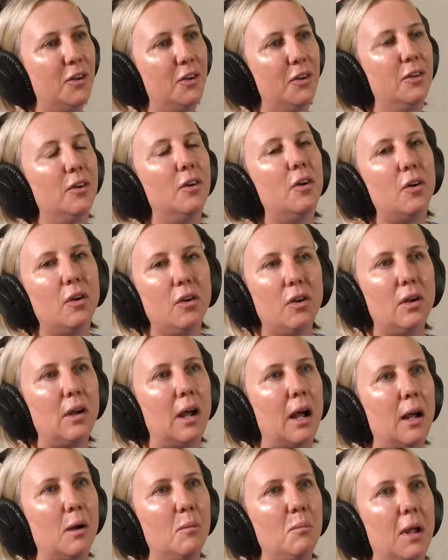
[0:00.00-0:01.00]

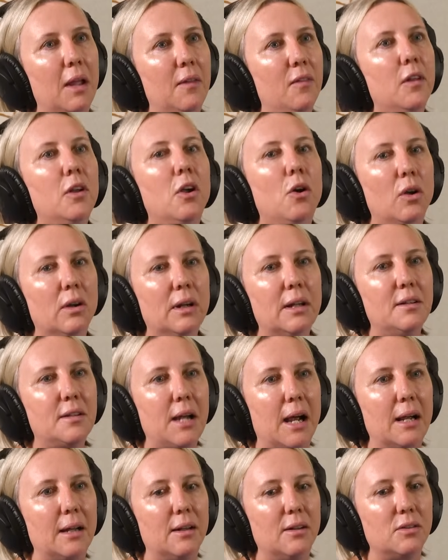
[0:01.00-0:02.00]
In the early
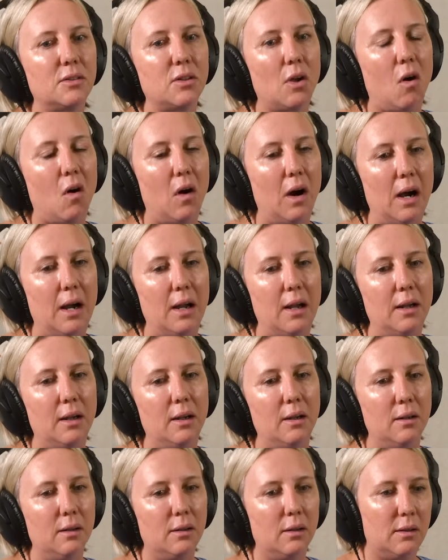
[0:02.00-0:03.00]
days,
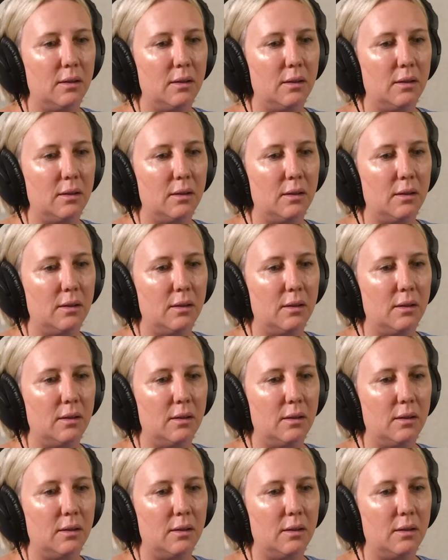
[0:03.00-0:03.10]
I